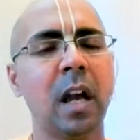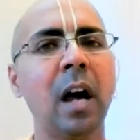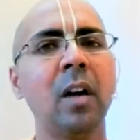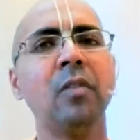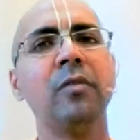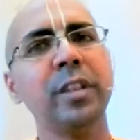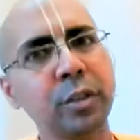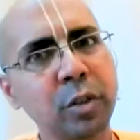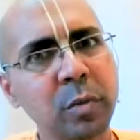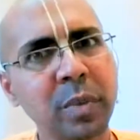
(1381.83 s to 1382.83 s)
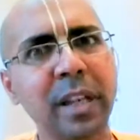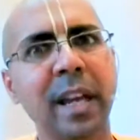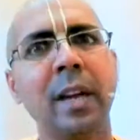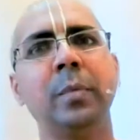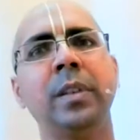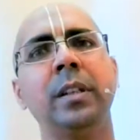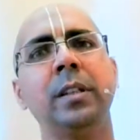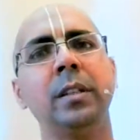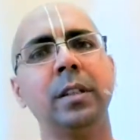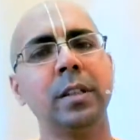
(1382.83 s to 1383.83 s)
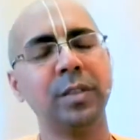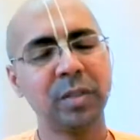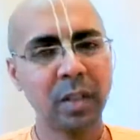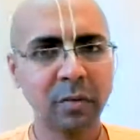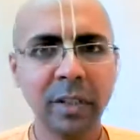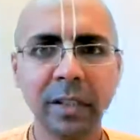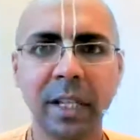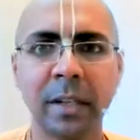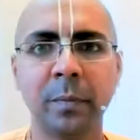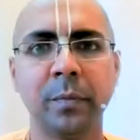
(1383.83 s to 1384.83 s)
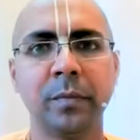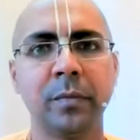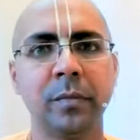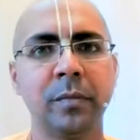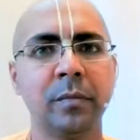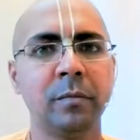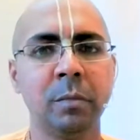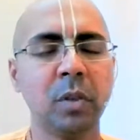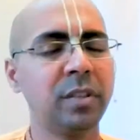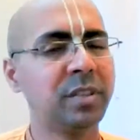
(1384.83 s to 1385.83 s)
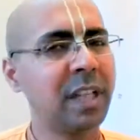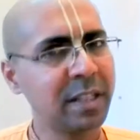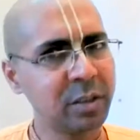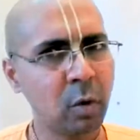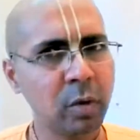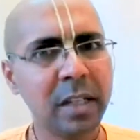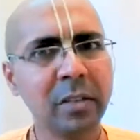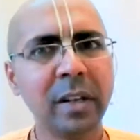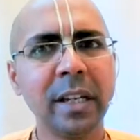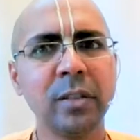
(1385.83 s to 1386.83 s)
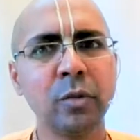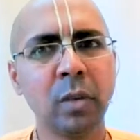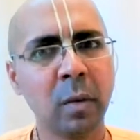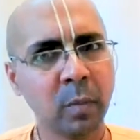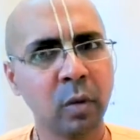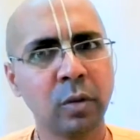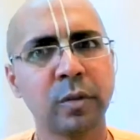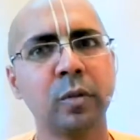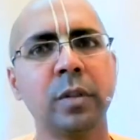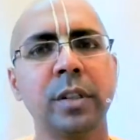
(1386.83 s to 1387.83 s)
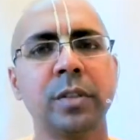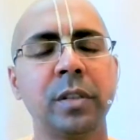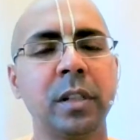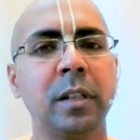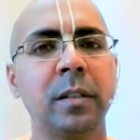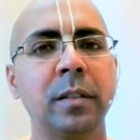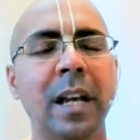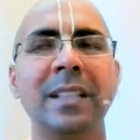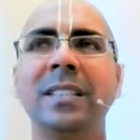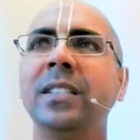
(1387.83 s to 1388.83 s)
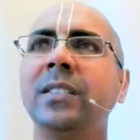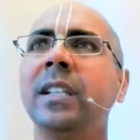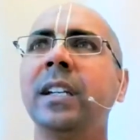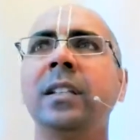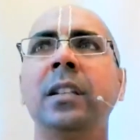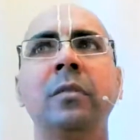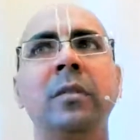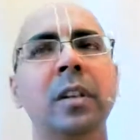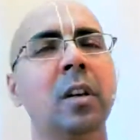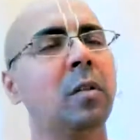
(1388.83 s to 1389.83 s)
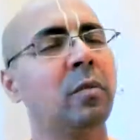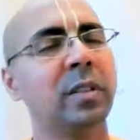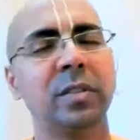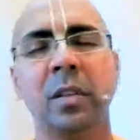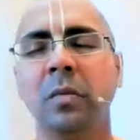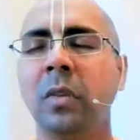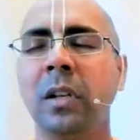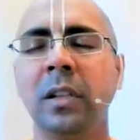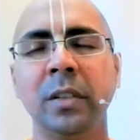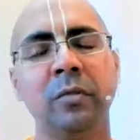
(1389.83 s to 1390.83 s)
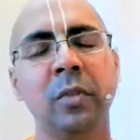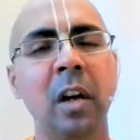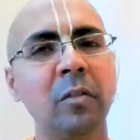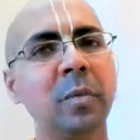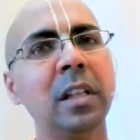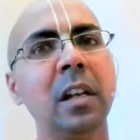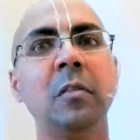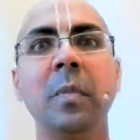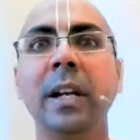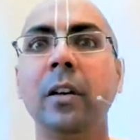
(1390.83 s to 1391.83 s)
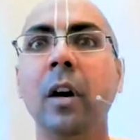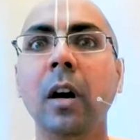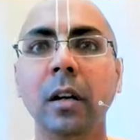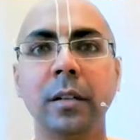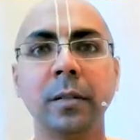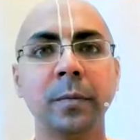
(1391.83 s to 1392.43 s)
how we should be happy serving them, because that is the only way to come close to Krishna. As they say in the Western world, if you love me, love my dog.